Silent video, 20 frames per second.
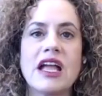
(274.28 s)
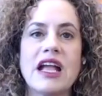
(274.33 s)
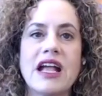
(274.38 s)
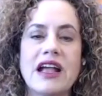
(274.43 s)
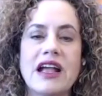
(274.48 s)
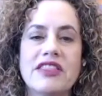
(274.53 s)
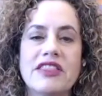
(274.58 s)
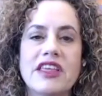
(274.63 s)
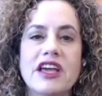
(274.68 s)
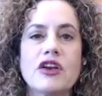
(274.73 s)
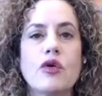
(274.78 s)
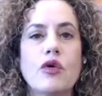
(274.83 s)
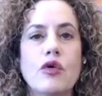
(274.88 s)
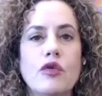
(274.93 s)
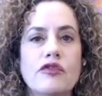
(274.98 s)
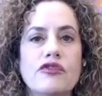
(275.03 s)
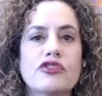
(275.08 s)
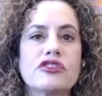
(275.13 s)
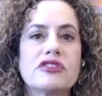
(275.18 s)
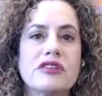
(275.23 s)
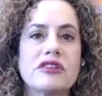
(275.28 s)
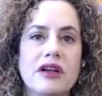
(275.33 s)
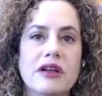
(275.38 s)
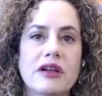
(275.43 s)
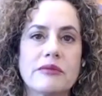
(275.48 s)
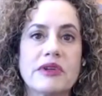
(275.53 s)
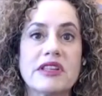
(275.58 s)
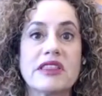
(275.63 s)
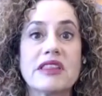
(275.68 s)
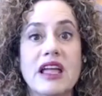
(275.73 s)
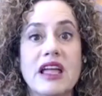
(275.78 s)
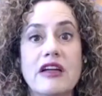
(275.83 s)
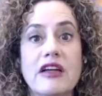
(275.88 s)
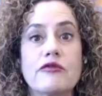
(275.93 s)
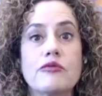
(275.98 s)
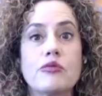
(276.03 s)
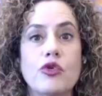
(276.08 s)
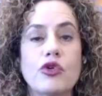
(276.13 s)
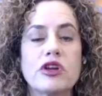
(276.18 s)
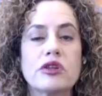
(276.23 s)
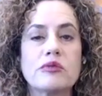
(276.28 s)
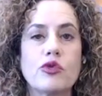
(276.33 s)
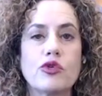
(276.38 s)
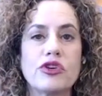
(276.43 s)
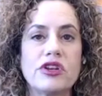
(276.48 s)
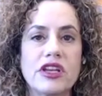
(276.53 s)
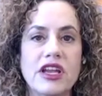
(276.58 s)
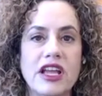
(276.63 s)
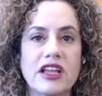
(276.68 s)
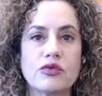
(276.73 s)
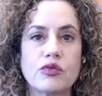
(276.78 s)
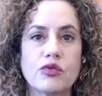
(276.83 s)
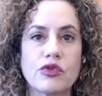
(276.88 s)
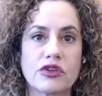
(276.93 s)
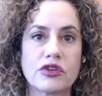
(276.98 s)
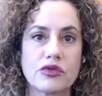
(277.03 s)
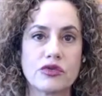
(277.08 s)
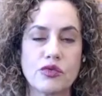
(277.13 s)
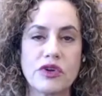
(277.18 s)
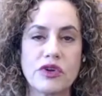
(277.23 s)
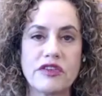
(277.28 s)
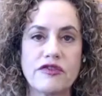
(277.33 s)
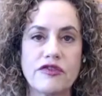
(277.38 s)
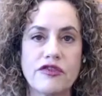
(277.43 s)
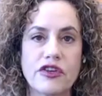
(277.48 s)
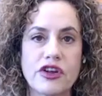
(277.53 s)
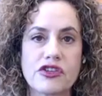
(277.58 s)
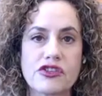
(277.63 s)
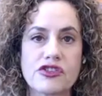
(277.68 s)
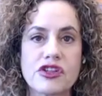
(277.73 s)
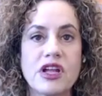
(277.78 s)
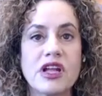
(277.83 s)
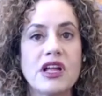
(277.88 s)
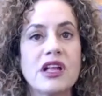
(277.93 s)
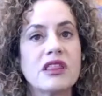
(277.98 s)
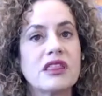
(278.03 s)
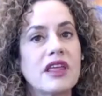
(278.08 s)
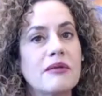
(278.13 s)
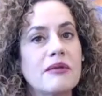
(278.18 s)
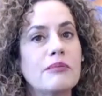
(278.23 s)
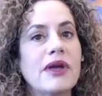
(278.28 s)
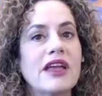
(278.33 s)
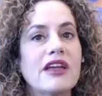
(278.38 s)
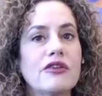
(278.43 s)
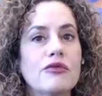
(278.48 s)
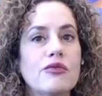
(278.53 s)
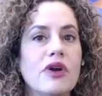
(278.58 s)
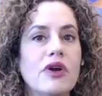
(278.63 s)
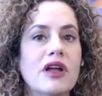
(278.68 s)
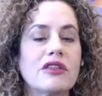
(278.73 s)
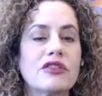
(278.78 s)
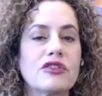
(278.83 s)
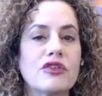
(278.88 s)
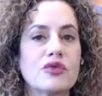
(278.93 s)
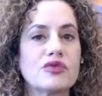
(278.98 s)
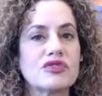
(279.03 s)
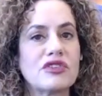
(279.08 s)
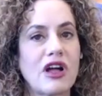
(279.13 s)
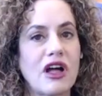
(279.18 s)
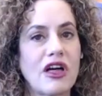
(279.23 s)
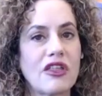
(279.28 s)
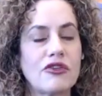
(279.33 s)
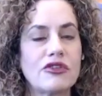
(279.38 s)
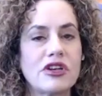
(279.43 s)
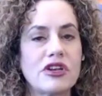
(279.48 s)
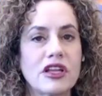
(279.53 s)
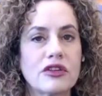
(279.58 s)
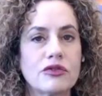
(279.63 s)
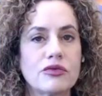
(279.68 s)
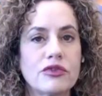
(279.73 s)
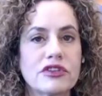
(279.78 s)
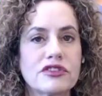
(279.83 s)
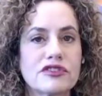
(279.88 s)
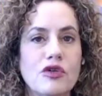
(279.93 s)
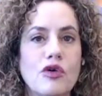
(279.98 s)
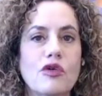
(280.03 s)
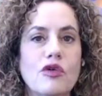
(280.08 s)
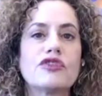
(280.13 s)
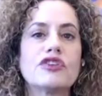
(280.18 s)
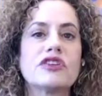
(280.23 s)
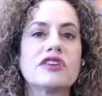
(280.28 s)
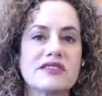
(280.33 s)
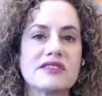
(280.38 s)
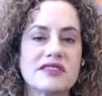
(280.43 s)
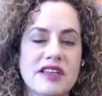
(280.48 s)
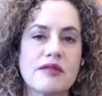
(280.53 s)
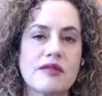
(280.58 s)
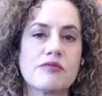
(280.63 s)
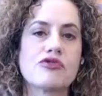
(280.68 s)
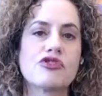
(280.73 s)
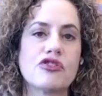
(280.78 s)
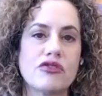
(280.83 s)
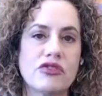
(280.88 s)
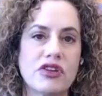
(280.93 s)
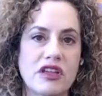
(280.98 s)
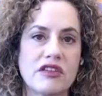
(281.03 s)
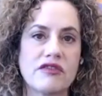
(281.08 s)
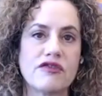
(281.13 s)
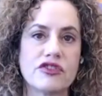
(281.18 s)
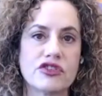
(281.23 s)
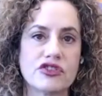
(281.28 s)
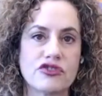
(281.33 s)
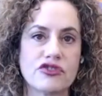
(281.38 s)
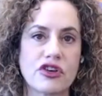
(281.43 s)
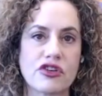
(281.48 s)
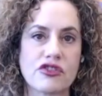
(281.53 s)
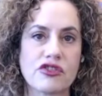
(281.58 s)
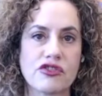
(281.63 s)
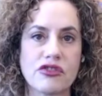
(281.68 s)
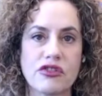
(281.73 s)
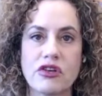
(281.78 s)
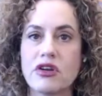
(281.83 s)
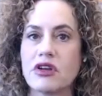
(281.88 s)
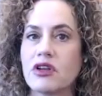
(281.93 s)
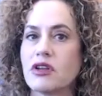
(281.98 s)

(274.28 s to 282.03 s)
And then over time, as they have more and more network to refresh, they may run those other networks over the same shared infrastructure.